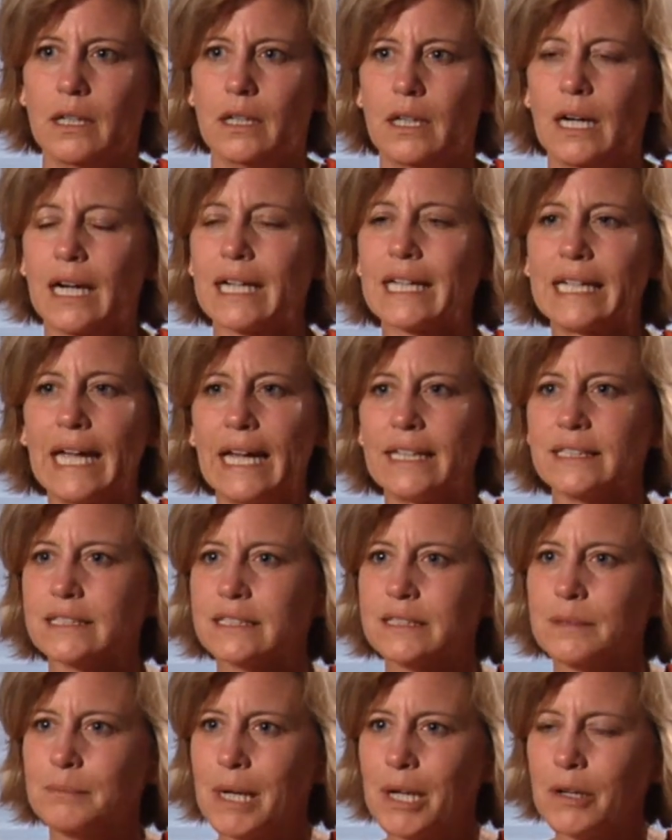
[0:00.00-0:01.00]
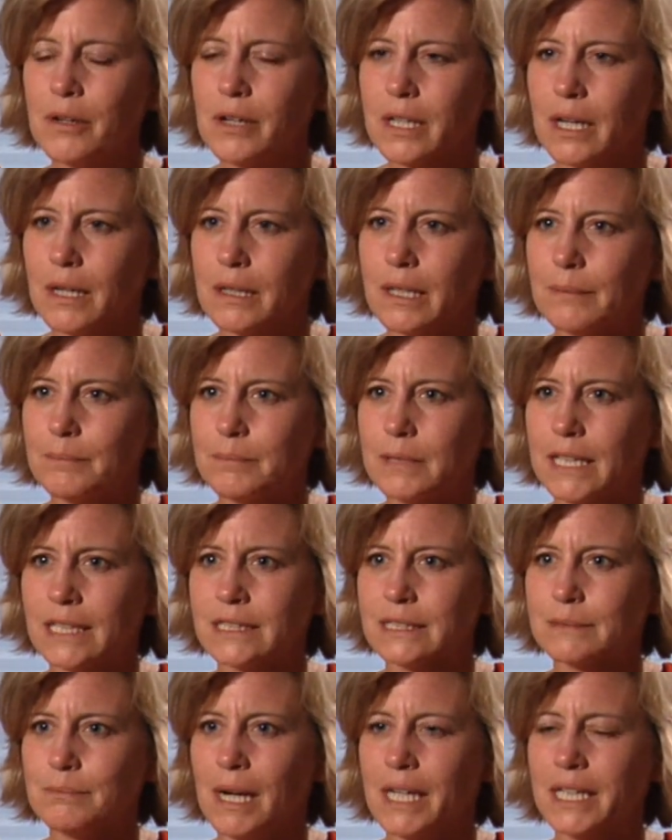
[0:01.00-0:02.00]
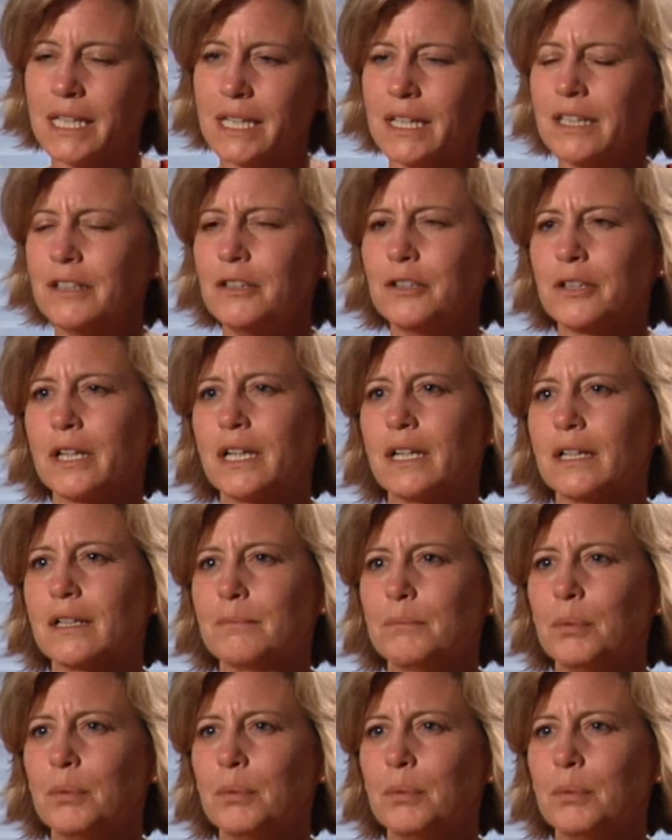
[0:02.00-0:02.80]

against America, against my country.